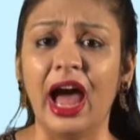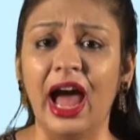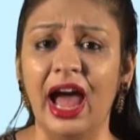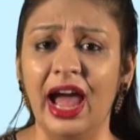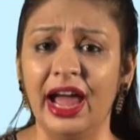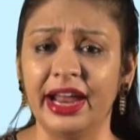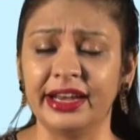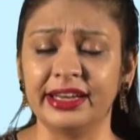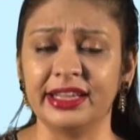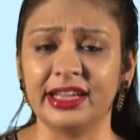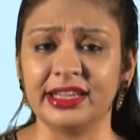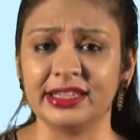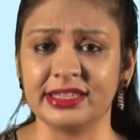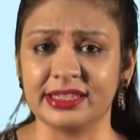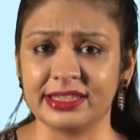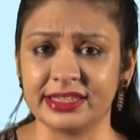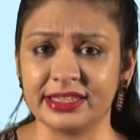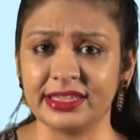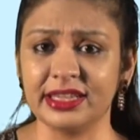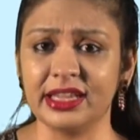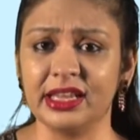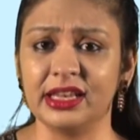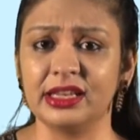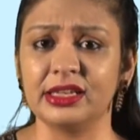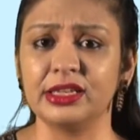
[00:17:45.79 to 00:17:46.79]
and are
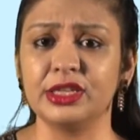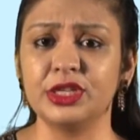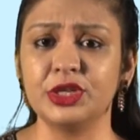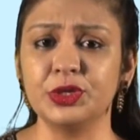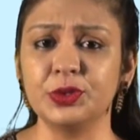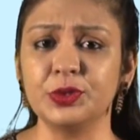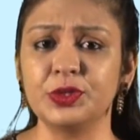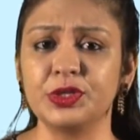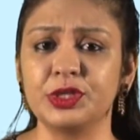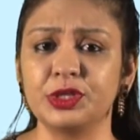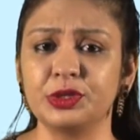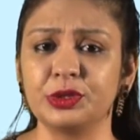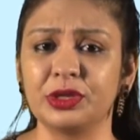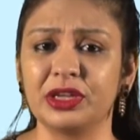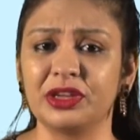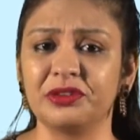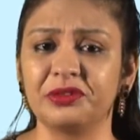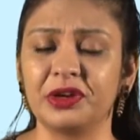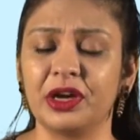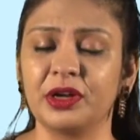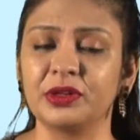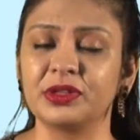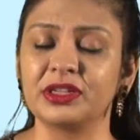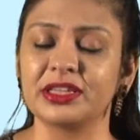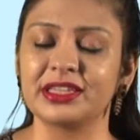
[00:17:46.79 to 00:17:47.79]
still used to give
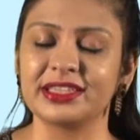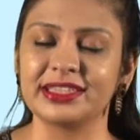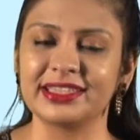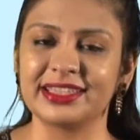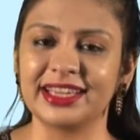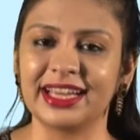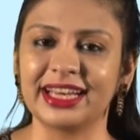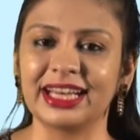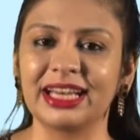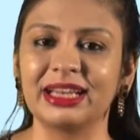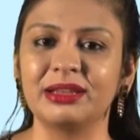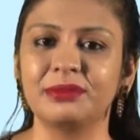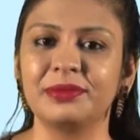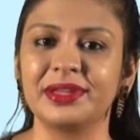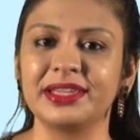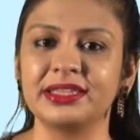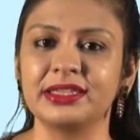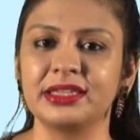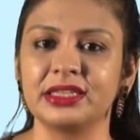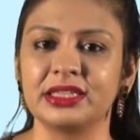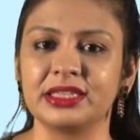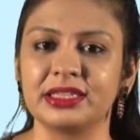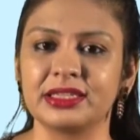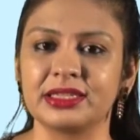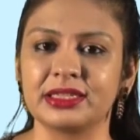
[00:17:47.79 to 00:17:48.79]
out subtle
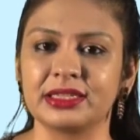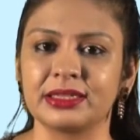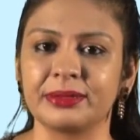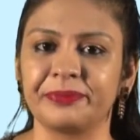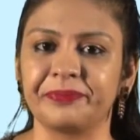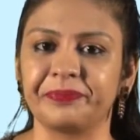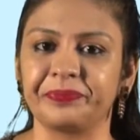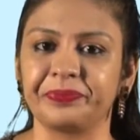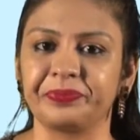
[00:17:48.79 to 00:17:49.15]
messages.